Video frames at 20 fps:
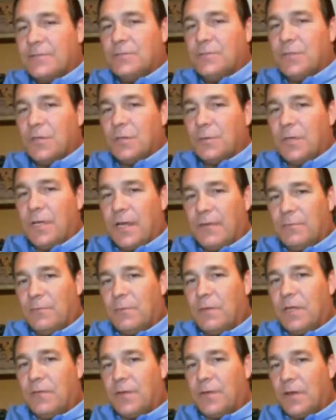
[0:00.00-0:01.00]
do know we
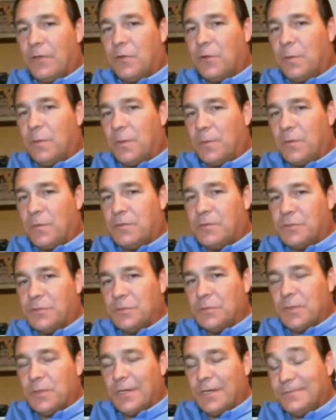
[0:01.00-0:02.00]
have other members
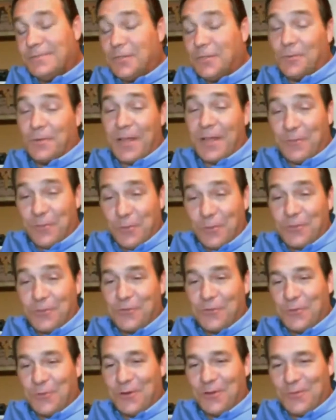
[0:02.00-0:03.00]
who don't have your
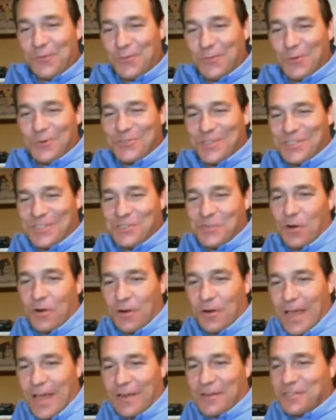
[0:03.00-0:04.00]
story, of course. They
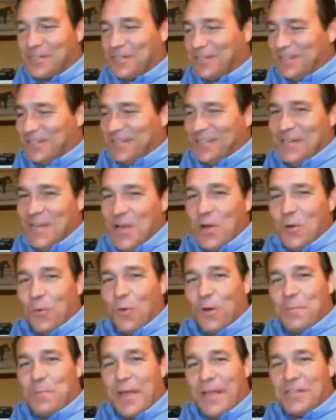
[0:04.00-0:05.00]
started out as a
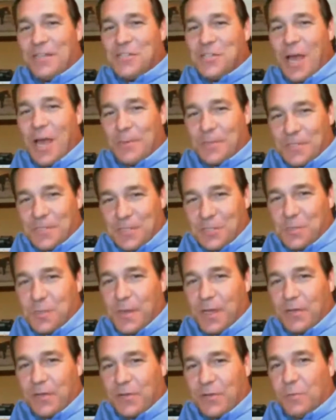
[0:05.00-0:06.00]
one-man shop as an
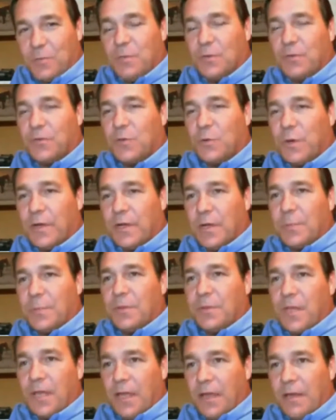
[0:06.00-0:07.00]
inspector and built their way up,
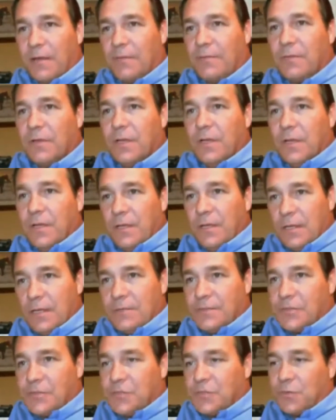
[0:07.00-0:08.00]
and they have
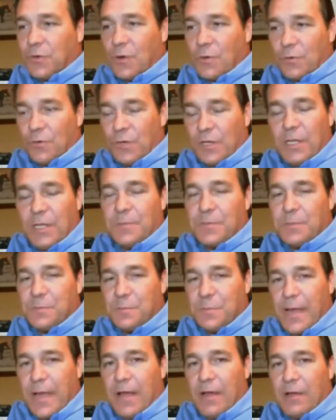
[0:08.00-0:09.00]
just grown leaps
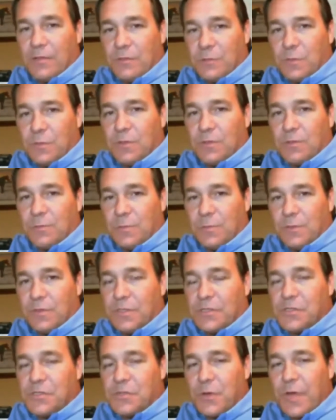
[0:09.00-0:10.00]
and bounds with
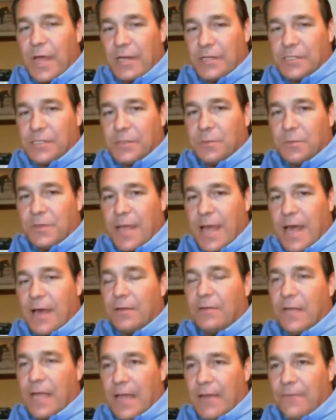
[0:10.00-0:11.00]
this strategy
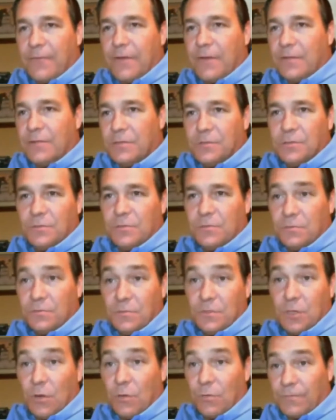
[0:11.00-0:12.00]
without having to,
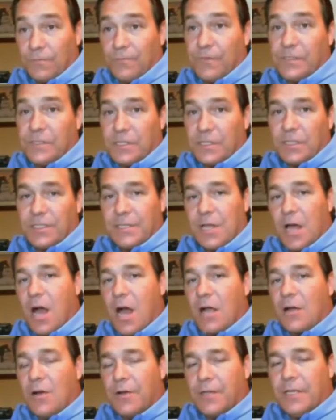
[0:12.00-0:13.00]
physically
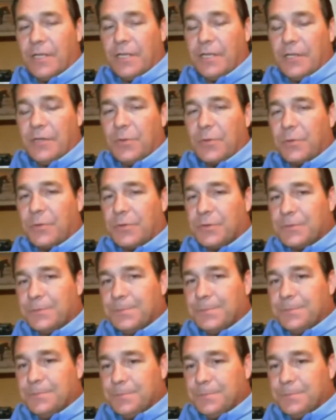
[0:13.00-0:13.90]
knock on any doors.